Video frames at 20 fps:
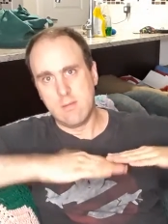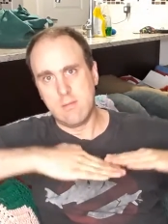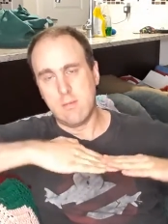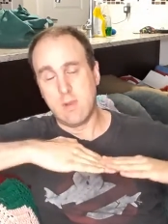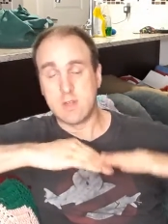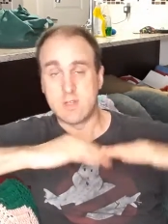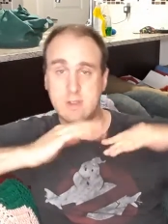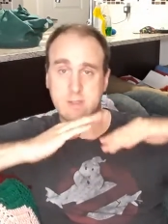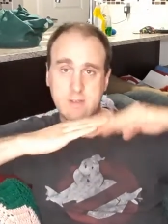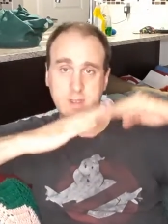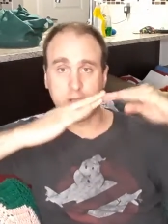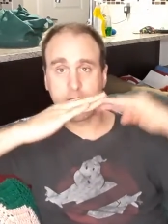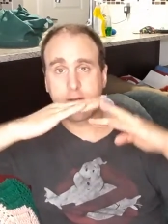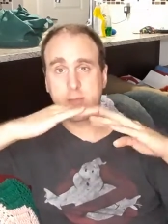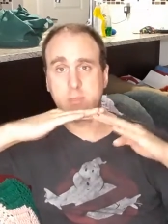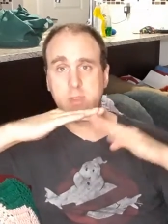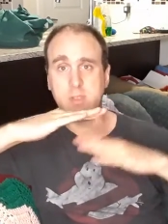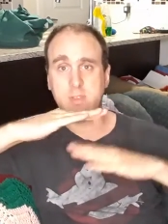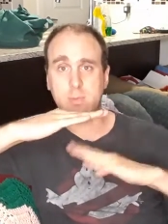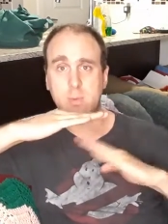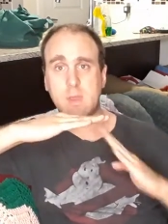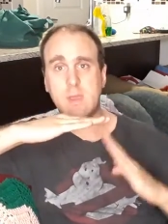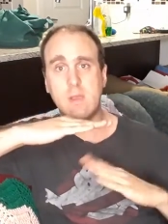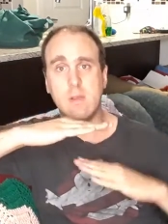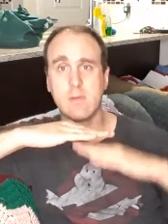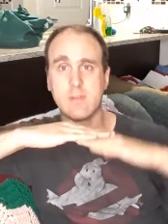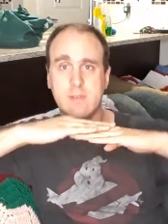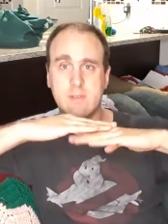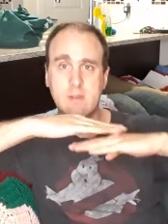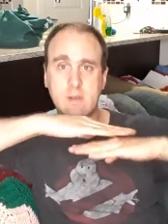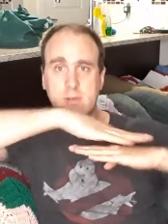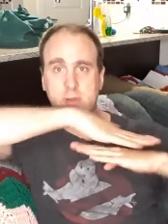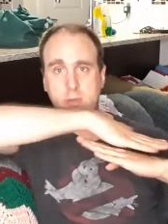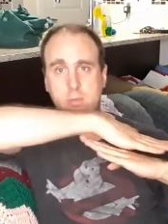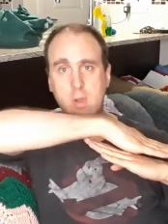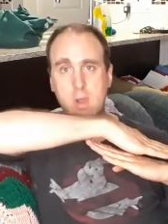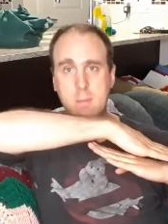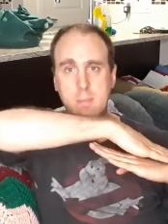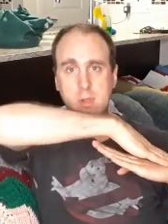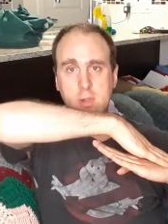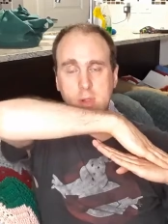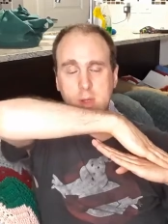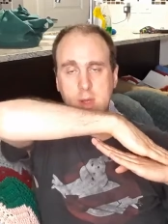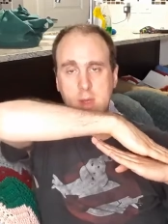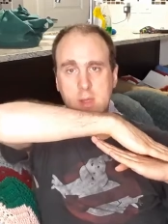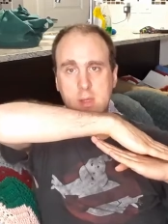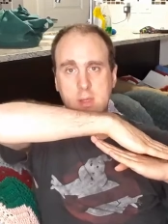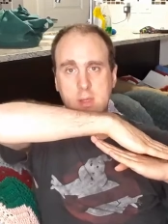actually, I guess it would be this way here, it's starting to crumble,